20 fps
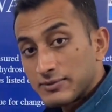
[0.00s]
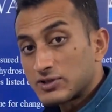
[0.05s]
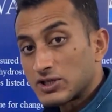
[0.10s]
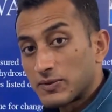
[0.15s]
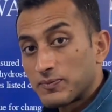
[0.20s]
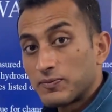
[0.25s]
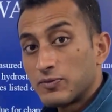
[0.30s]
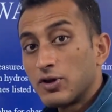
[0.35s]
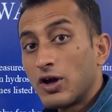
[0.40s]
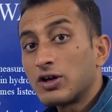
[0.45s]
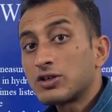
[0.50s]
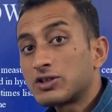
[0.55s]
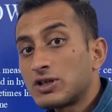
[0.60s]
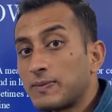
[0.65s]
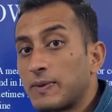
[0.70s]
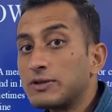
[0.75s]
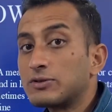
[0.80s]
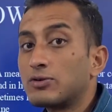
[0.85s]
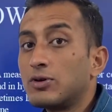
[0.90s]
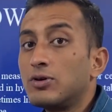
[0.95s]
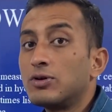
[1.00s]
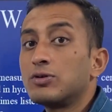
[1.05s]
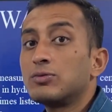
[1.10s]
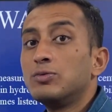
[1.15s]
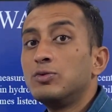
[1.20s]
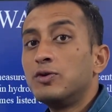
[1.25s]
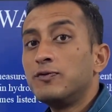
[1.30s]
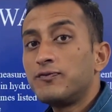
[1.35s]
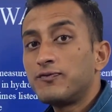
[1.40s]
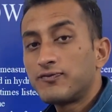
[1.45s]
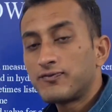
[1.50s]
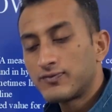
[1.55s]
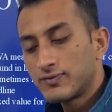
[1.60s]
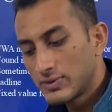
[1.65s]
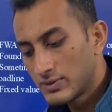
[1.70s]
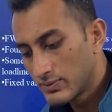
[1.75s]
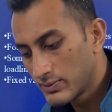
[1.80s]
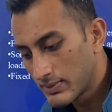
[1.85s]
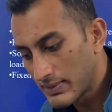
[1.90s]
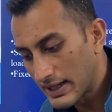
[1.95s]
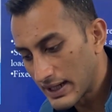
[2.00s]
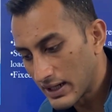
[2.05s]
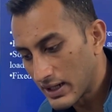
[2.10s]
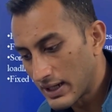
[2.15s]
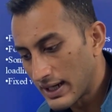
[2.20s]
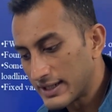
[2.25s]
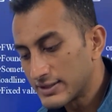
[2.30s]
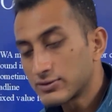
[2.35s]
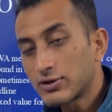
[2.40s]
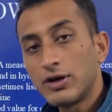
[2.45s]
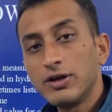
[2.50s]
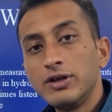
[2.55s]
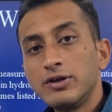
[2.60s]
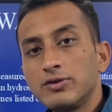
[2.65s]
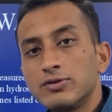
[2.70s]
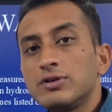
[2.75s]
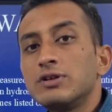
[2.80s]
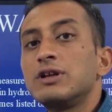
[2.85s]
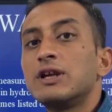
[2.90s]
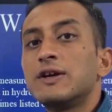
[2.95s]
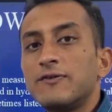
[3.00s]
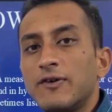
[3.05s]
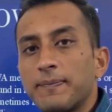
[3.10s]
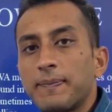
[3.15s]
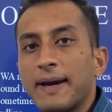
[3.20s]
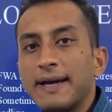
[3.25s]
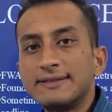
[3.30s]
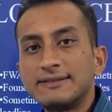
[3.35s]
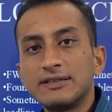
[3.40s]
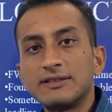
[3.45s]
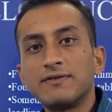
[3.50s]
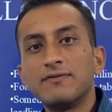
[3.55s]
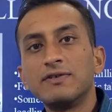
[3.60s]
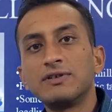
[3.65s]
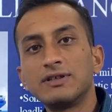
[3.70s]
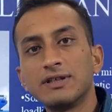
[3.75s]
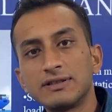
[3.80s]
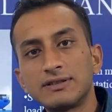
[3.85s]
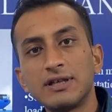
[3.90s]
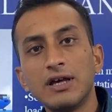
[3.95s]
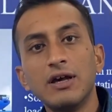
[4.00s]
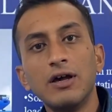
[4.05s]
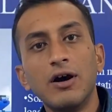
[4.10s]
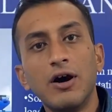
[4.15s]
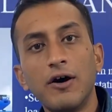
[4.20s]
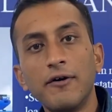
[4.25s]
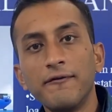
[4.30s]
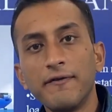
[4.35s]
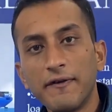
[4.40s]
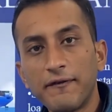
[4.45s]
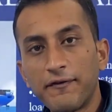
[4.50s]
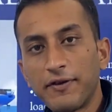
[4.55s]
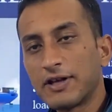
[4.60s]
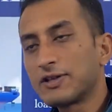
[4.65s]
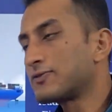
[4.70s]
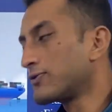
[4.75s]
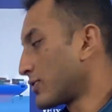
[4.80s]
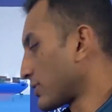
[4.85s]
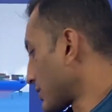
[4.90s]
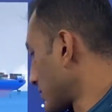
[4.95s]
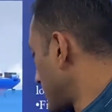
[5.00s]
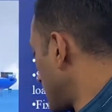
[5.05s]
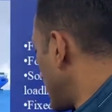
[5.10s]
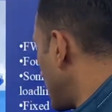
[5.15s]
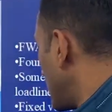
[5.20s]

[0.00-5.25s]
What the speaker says: ship, your ship has gone into the river passage, which is of fresh water.